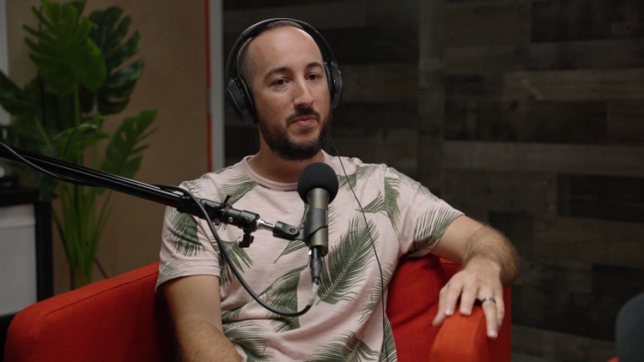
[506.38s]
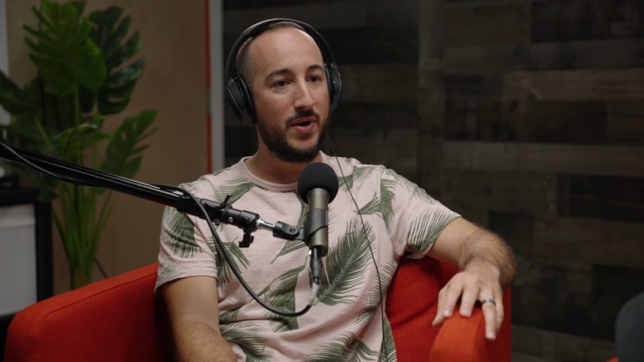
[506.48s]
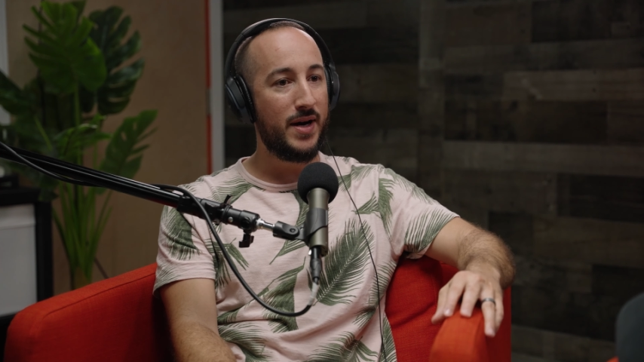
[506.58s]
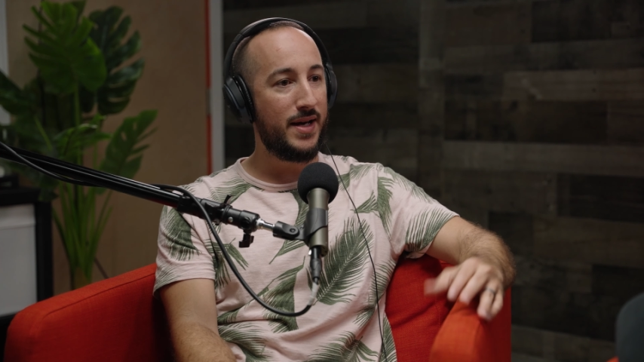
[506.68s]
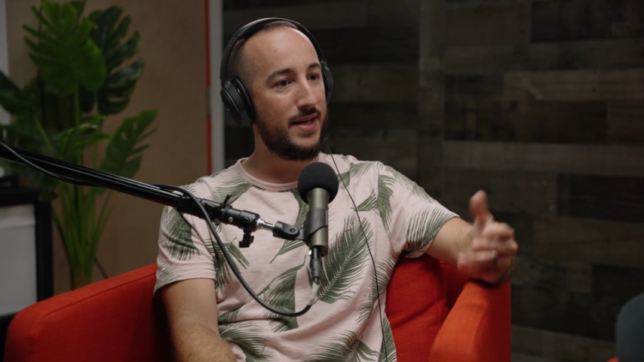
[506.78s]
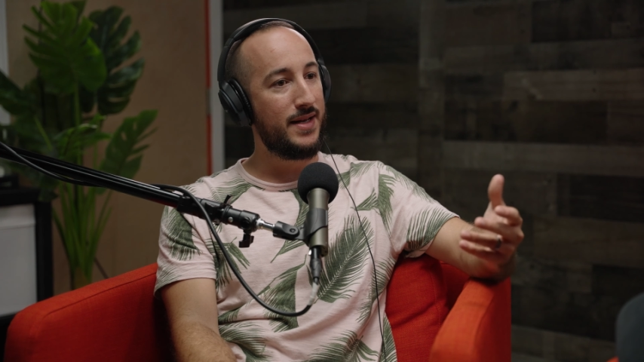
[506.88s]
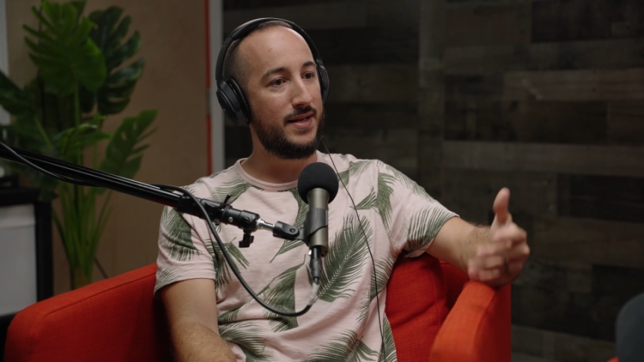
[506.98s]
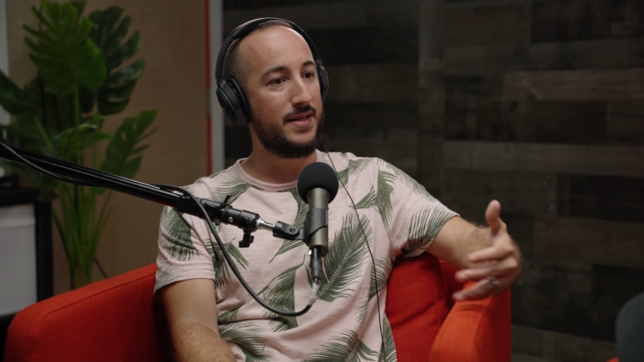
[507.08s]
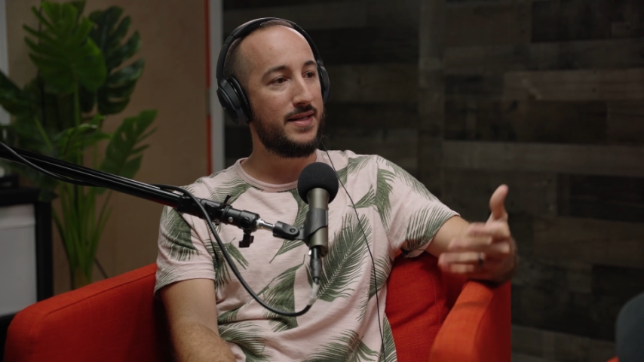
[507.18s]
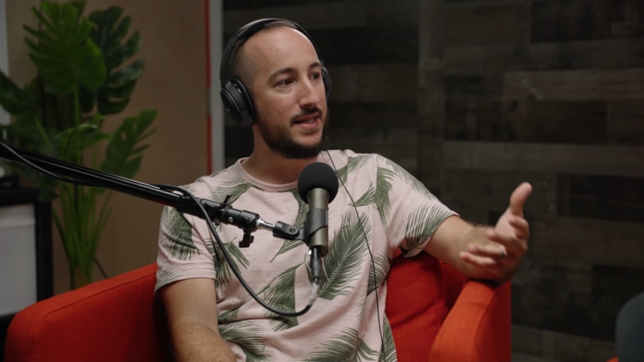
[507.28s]
But
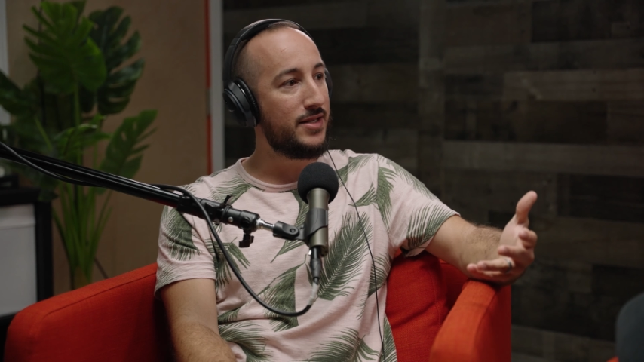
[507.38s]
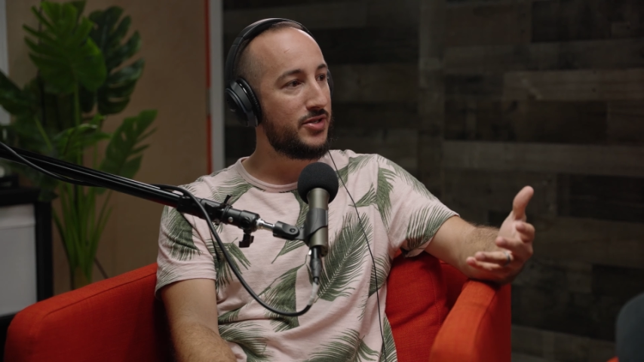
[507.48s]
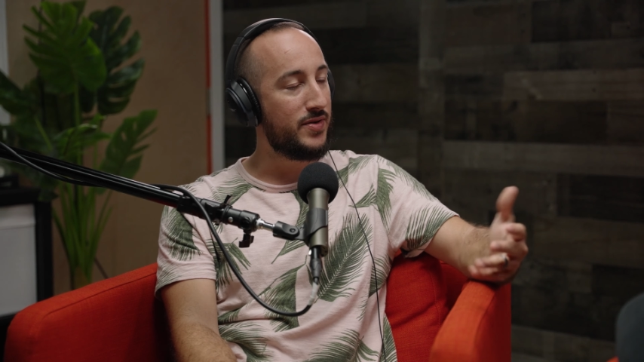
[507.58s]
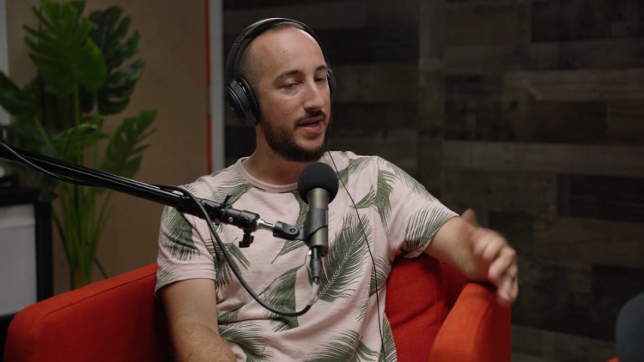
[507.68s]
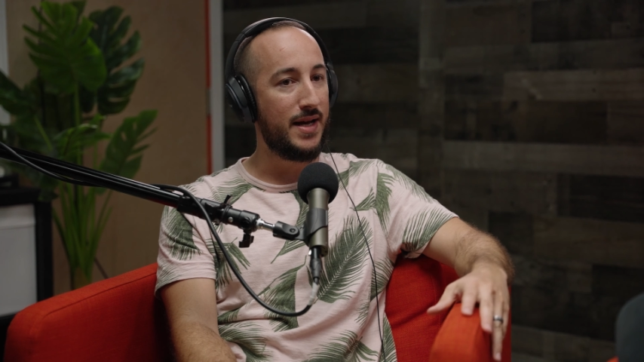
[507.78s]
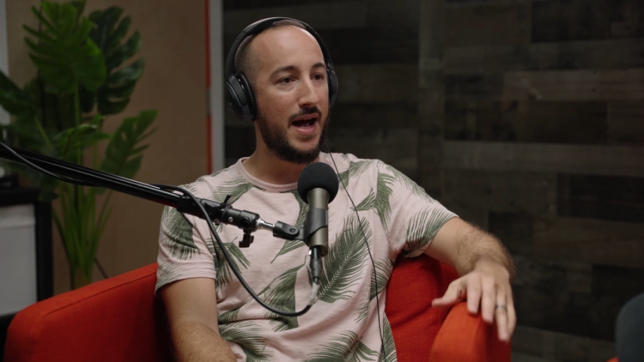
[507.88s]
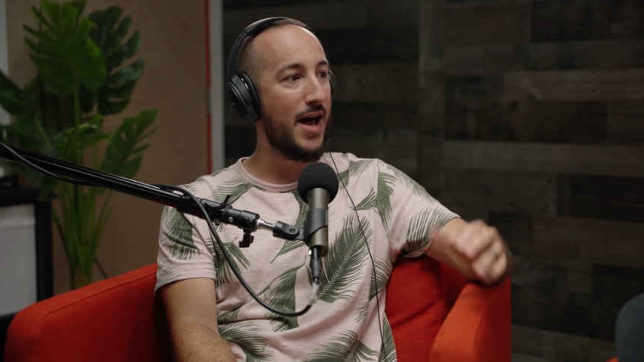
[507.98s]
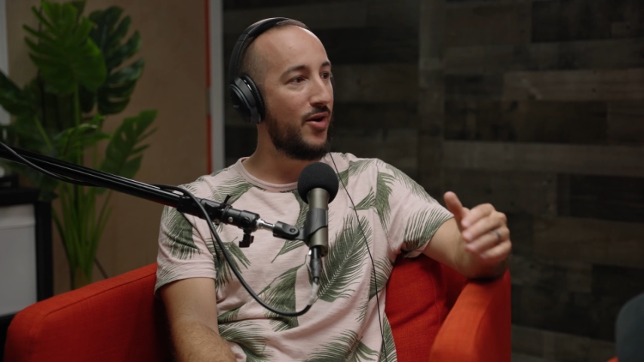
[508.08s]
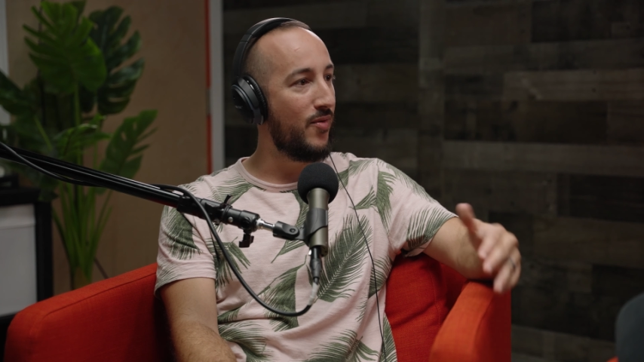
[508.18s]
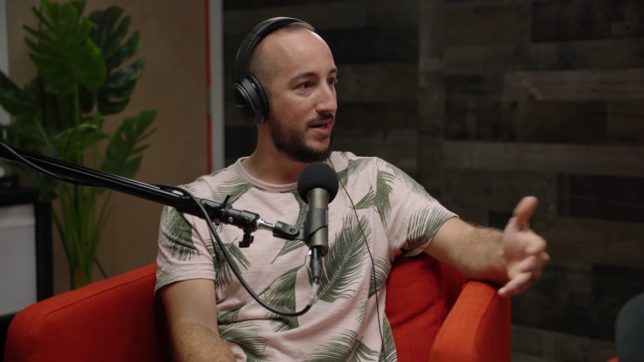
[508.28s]
in this industry,
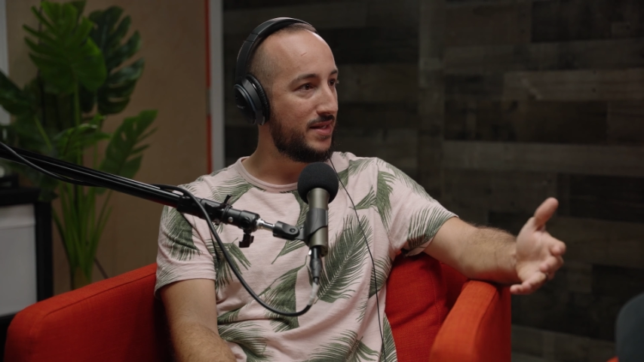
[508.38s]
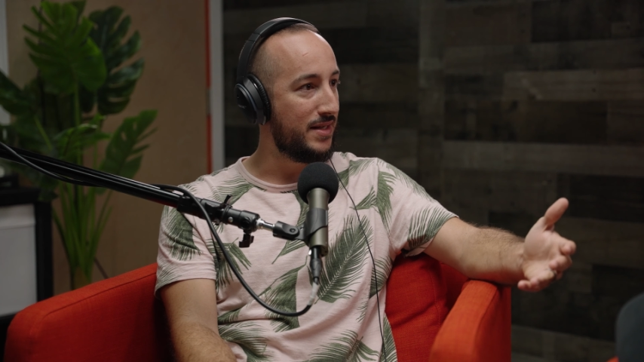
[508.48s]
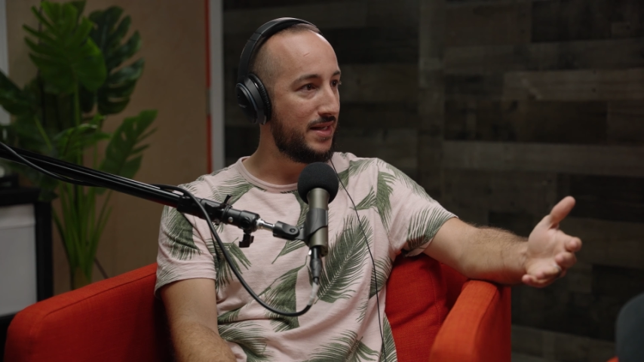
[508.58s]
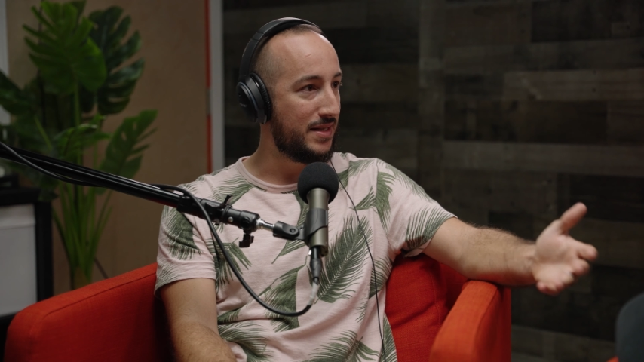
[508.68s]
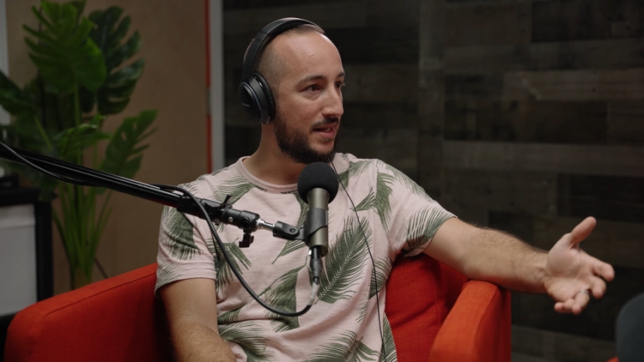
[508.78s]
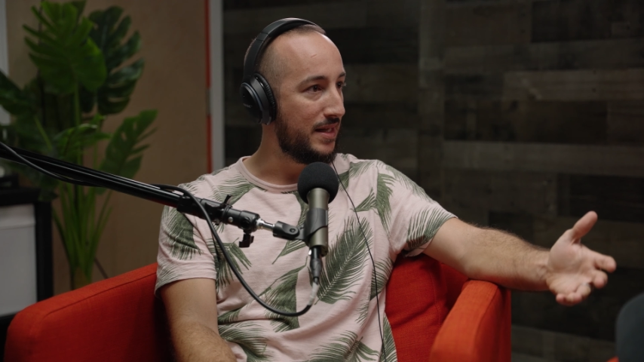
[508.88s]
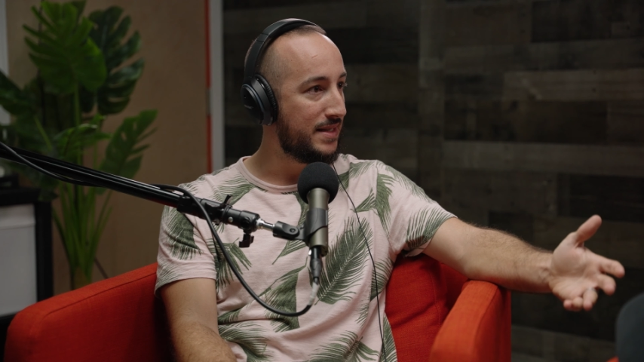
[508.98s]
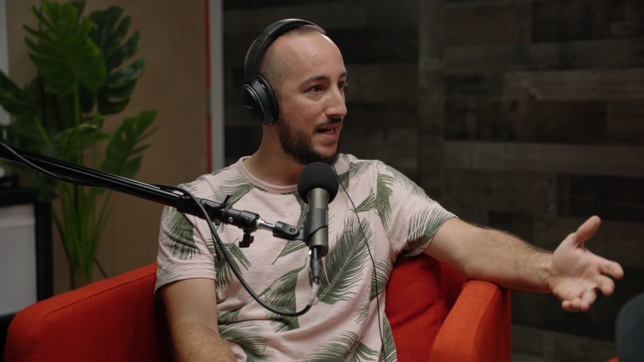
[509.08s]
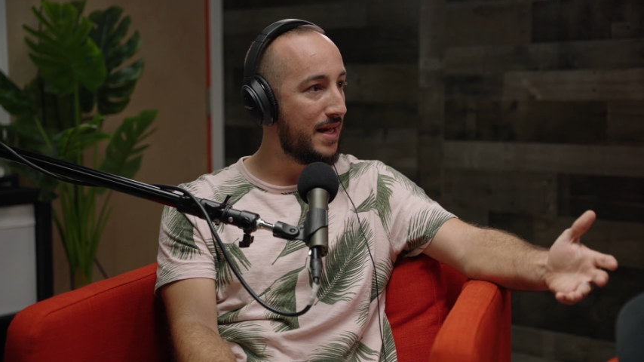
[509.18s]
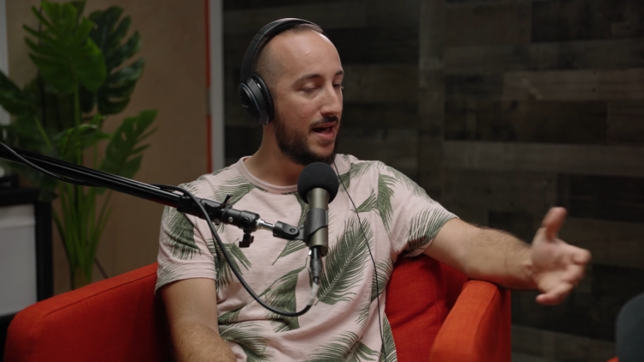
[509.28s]
I don't want to necessarily
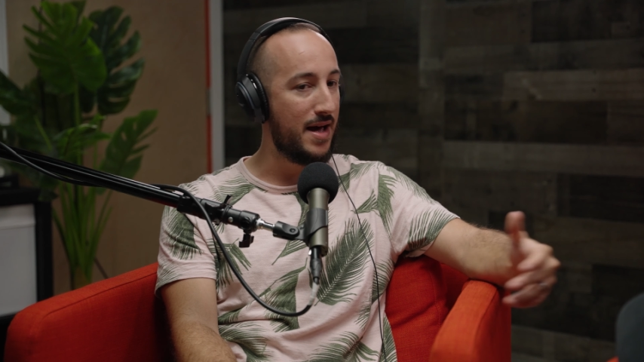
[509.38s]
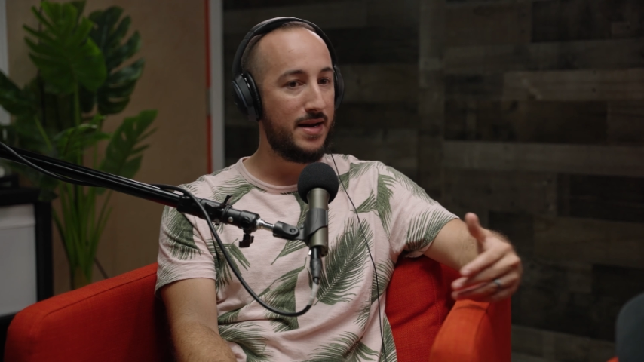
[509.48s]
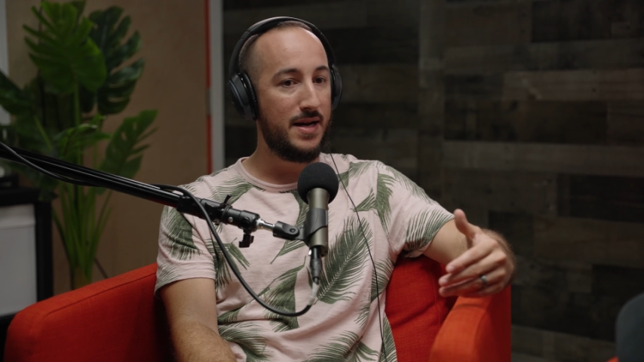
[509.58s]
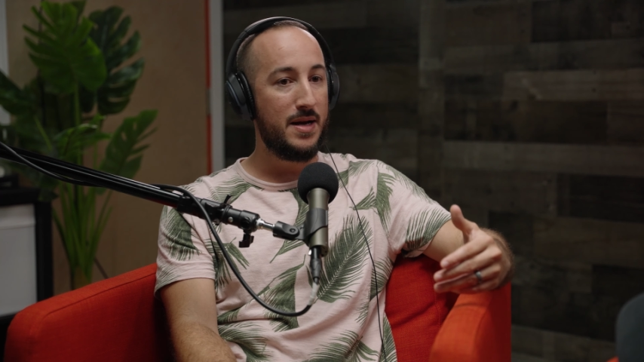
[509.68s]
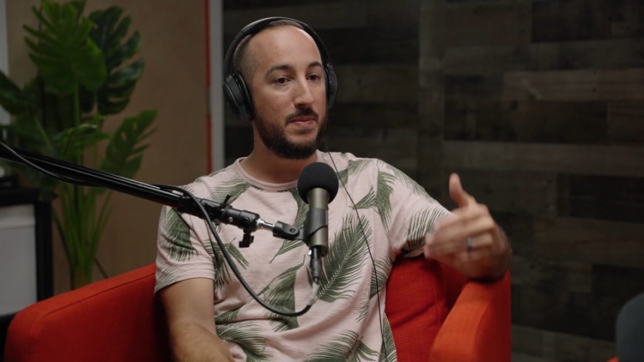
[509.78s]
say that,